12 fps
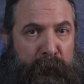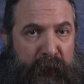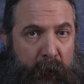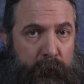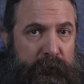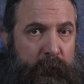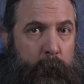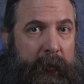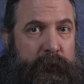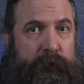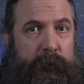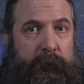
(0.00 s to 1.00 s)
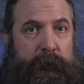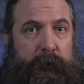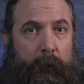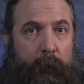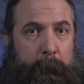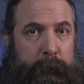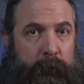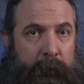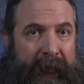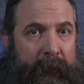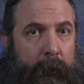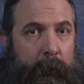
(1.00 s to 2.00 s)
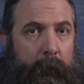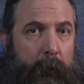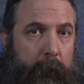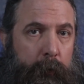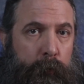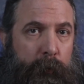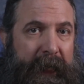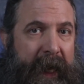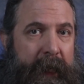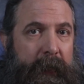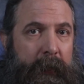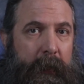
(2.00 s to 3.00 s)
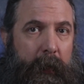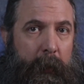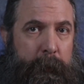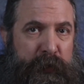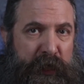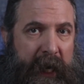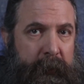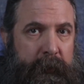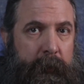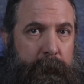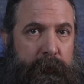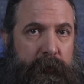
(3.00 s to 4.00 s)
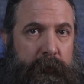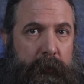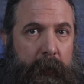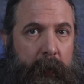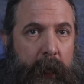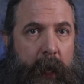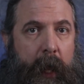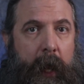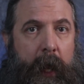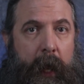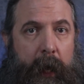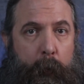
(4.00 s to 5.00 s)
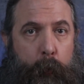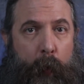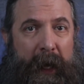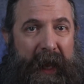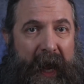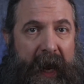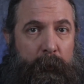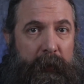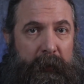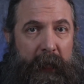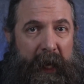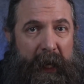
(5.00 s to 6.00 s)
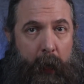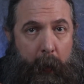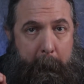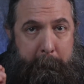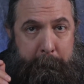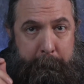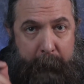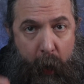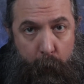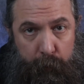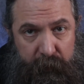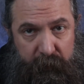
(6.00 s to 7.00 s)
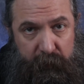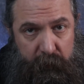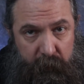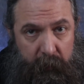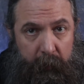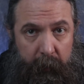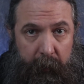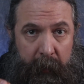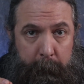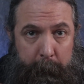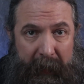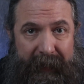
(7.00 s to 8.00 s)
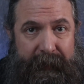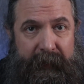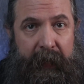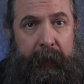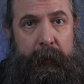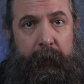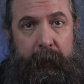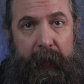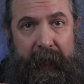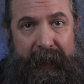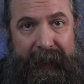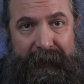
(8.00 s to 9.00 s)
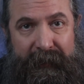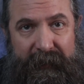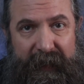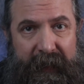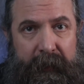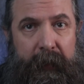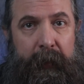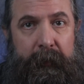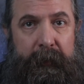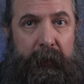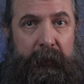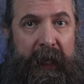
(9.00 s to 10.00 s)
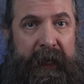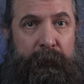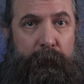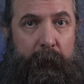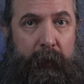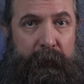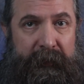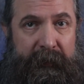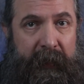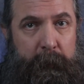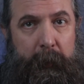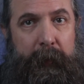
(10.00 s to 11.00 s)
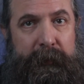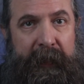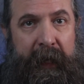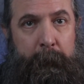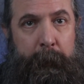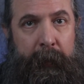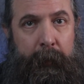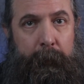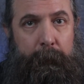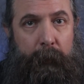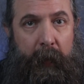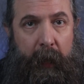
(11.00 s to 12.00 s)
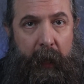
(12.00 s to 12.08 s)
Those questions are player-created objectives, and what I rely on most in maintaining and extending the life of a sandbox campaign.